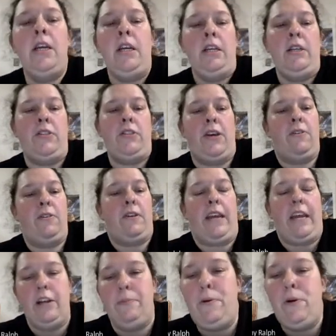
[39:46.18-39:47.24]
So
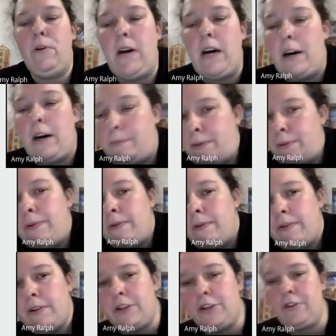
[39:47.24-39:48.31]
it'll pull up
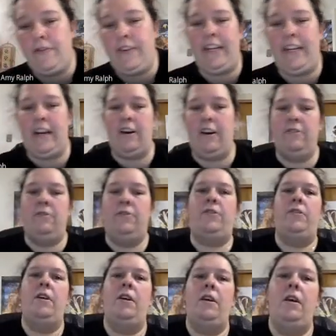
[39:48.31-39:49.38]
your videos.
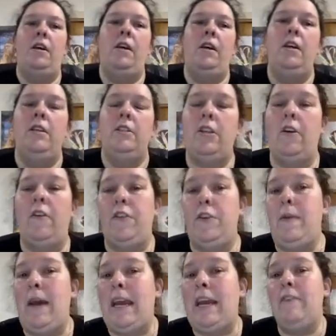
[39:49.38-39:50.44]
So if you
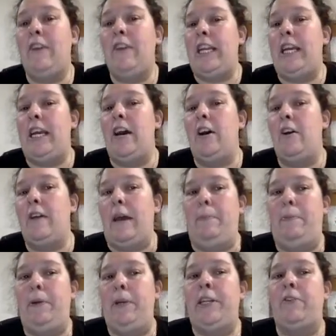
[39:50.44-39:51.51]
make a video and
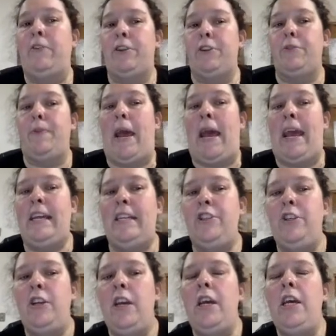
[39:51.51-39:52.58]
put it on your page,
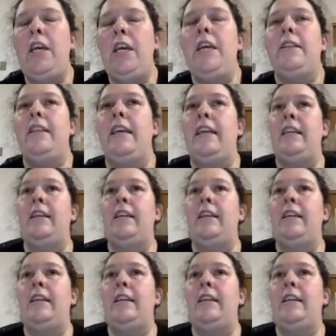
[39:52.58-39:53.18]
then